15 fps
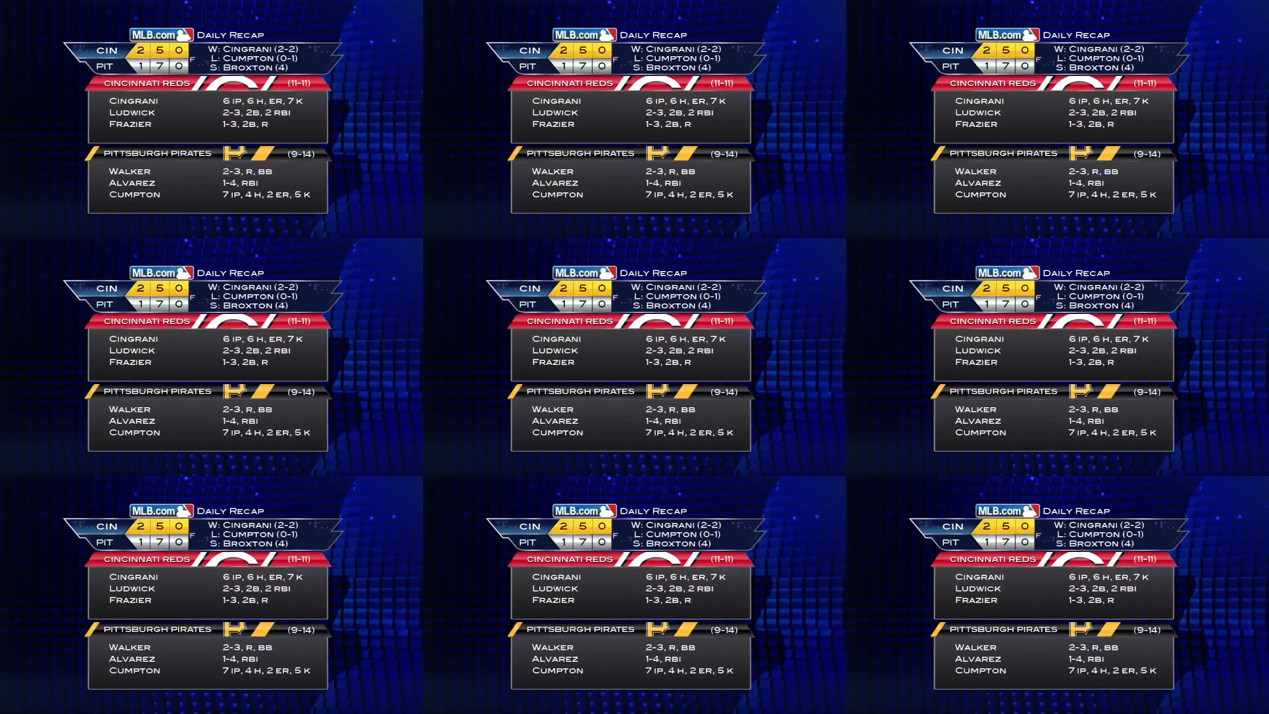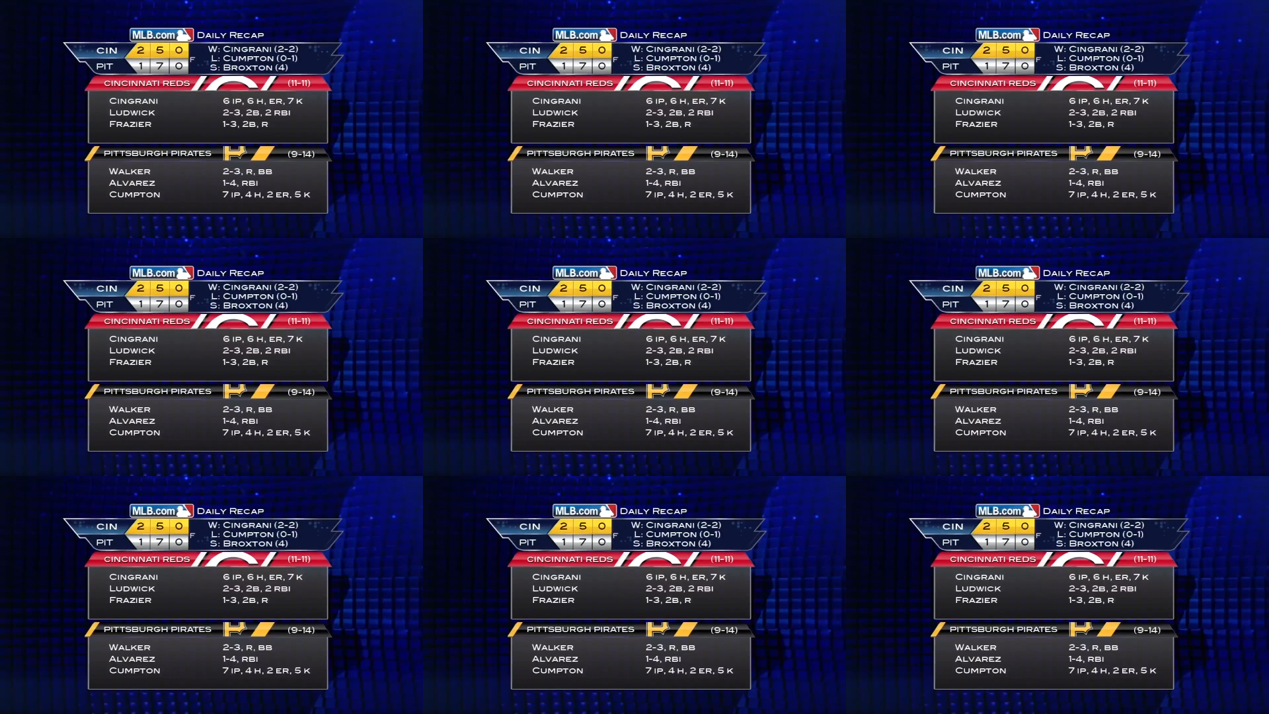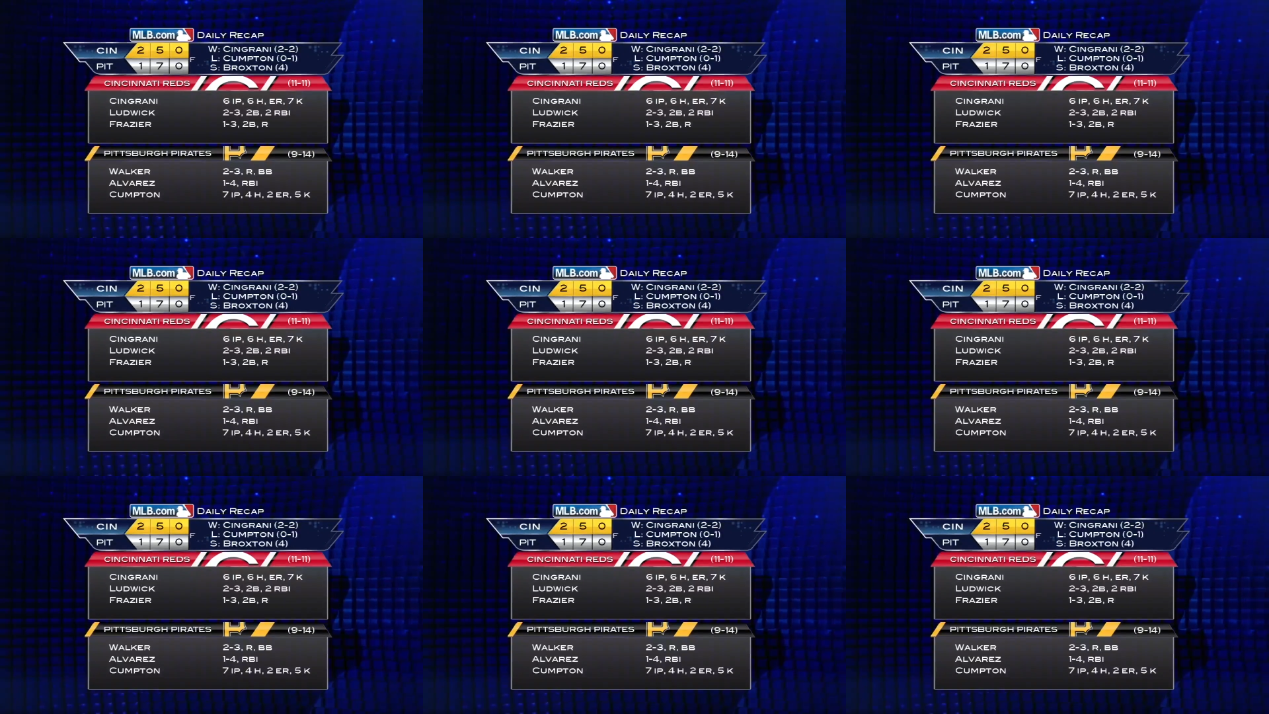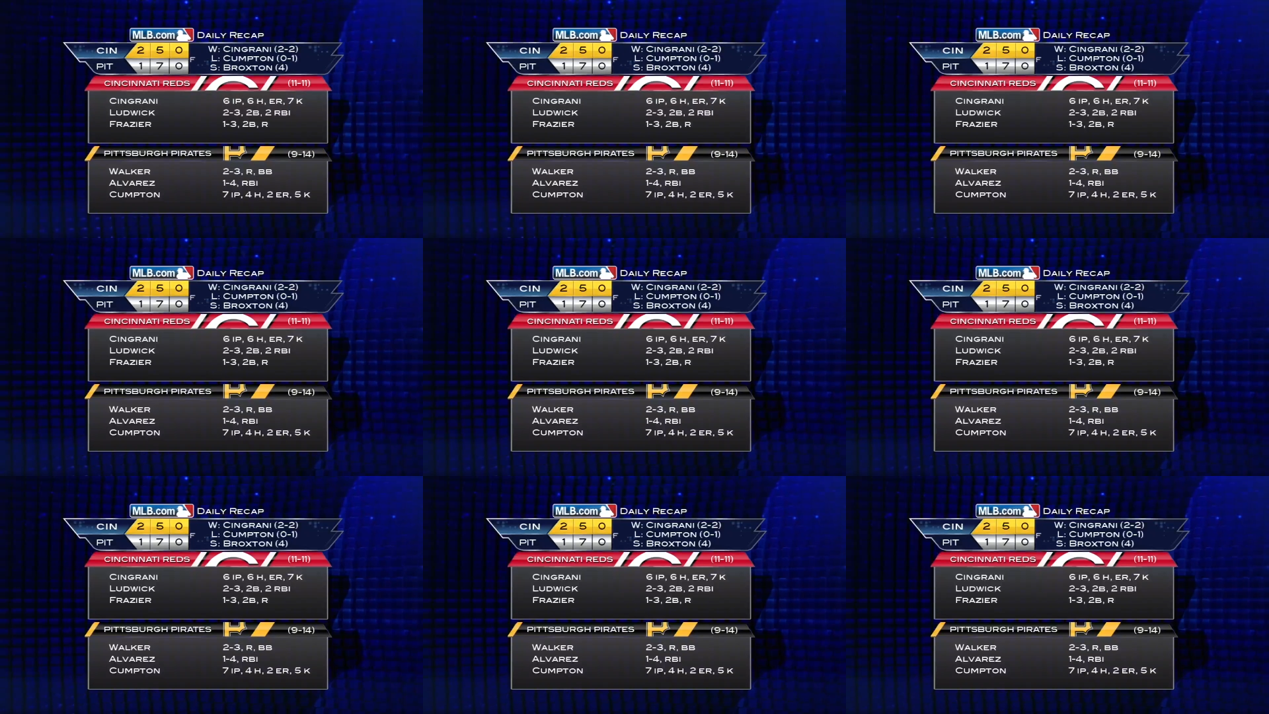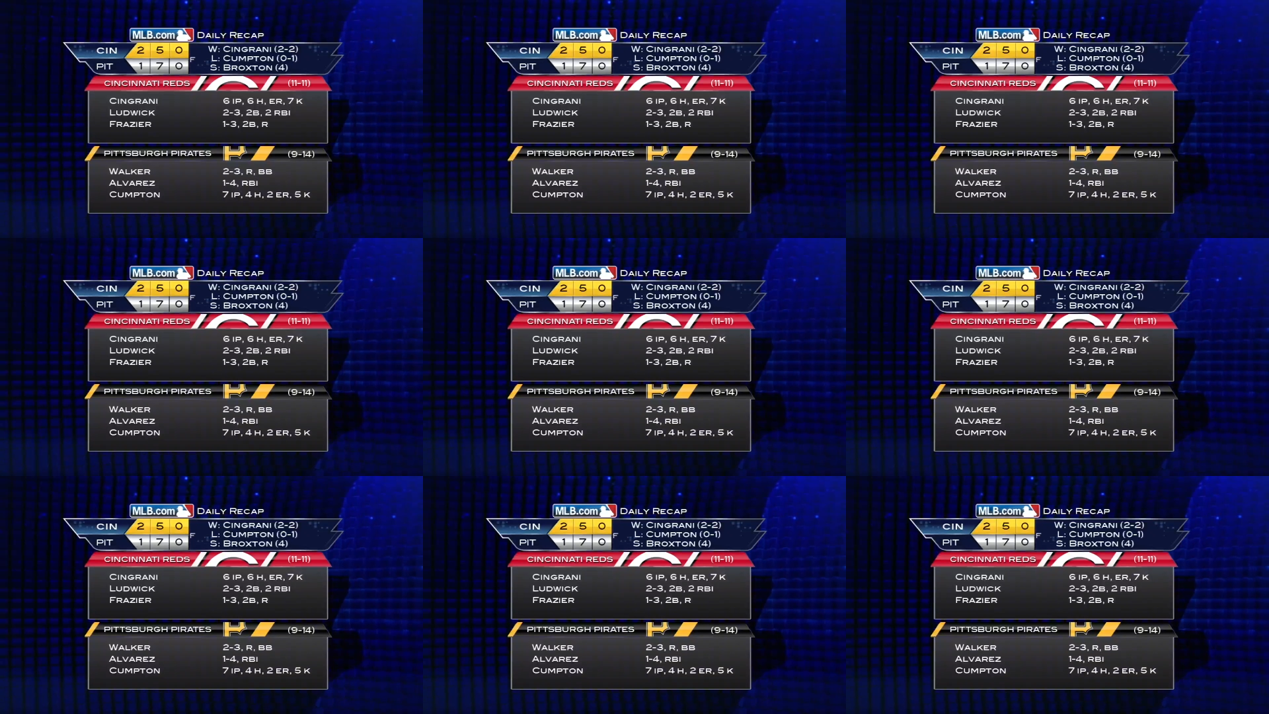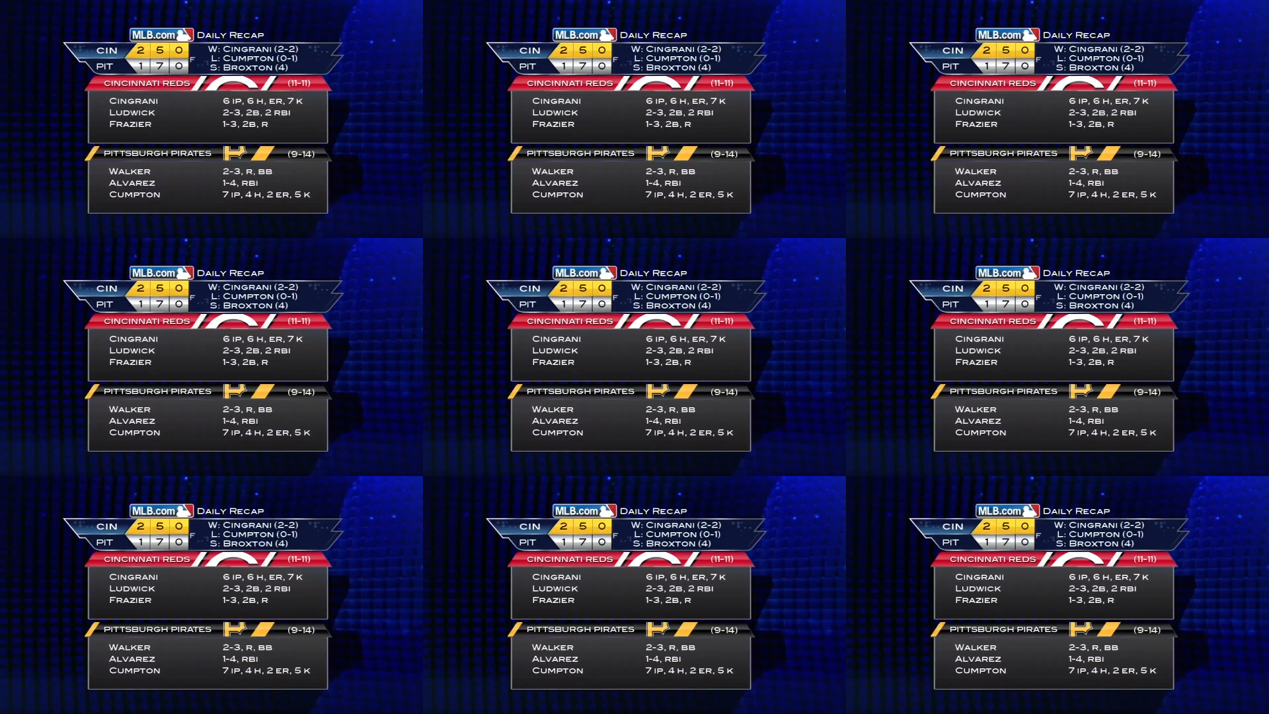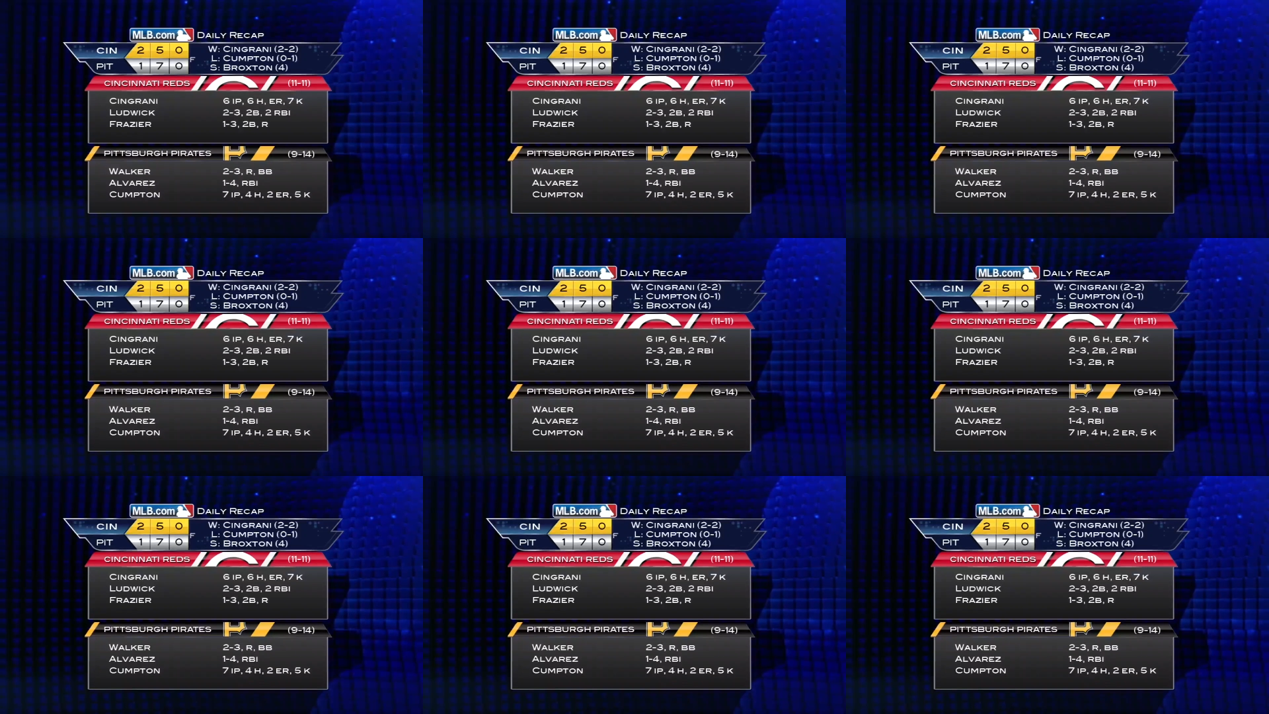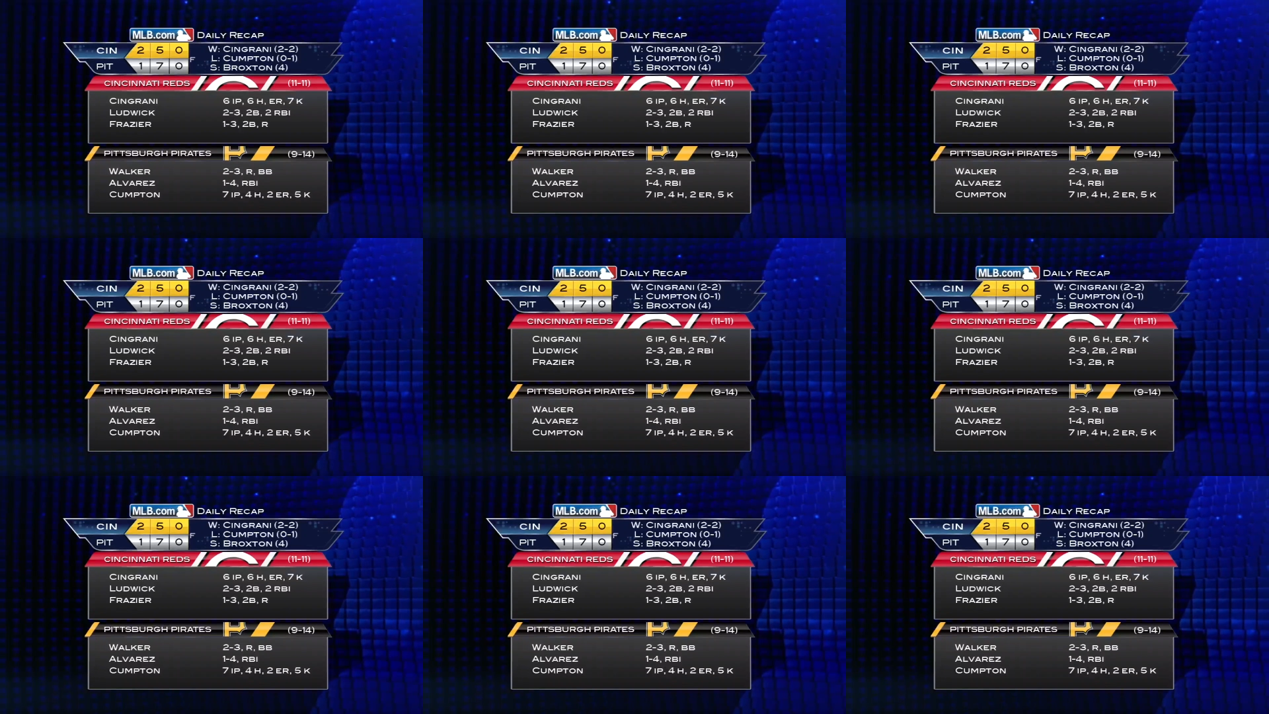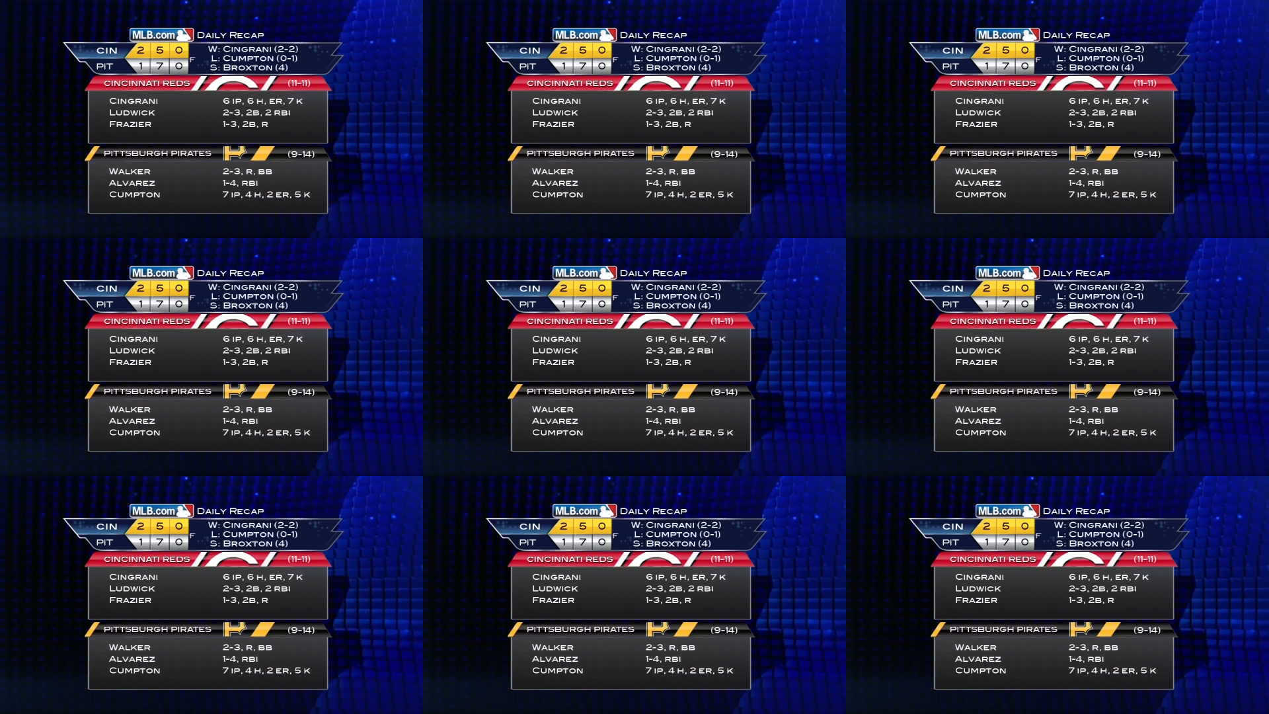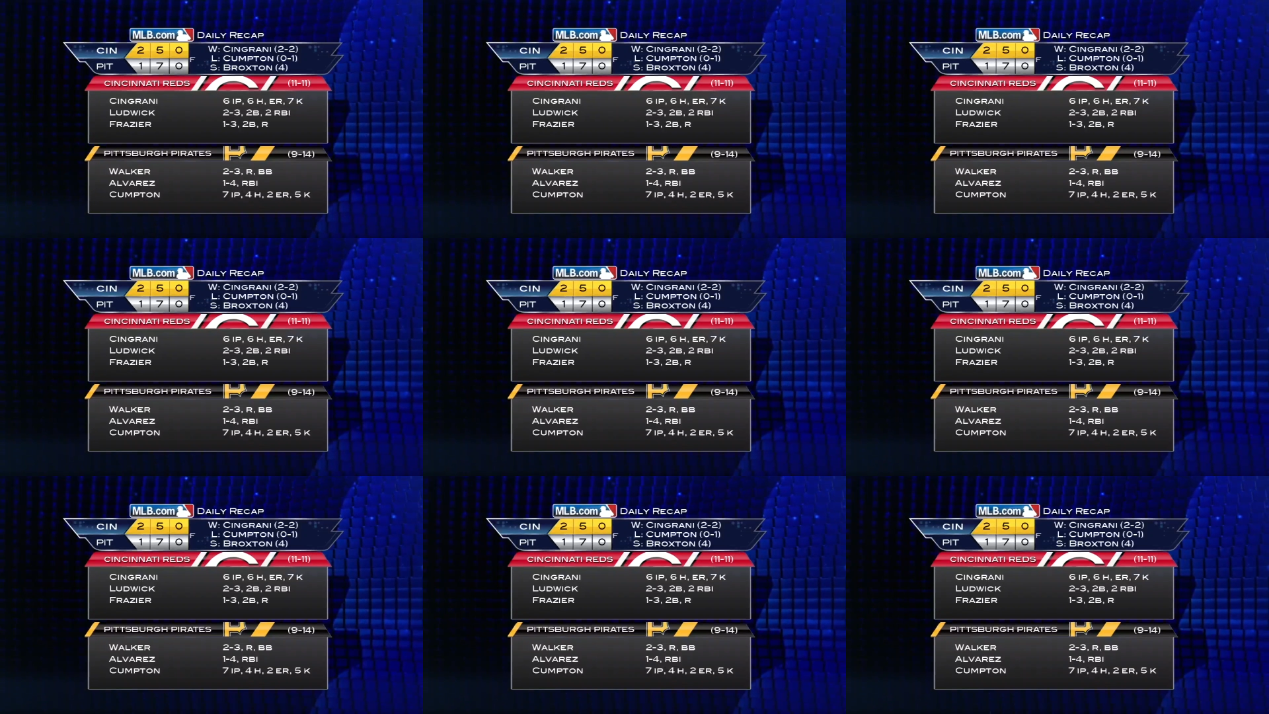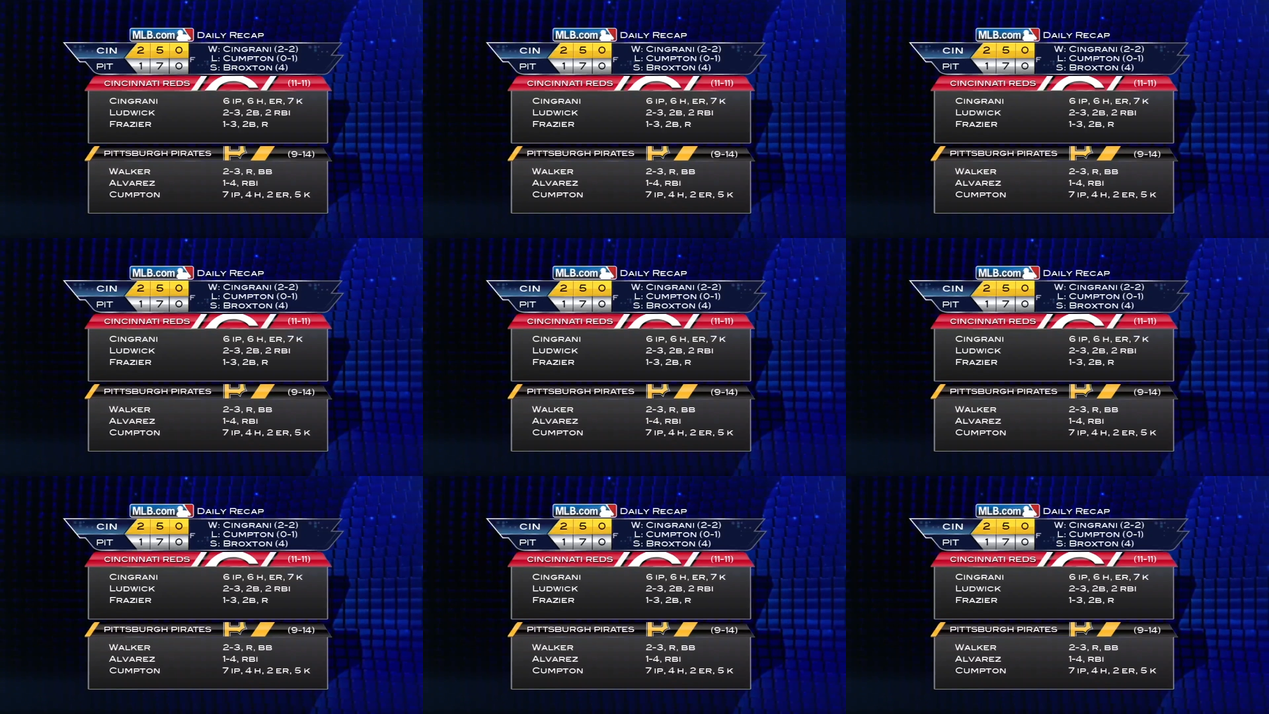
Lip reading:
[unreadable: no face in view]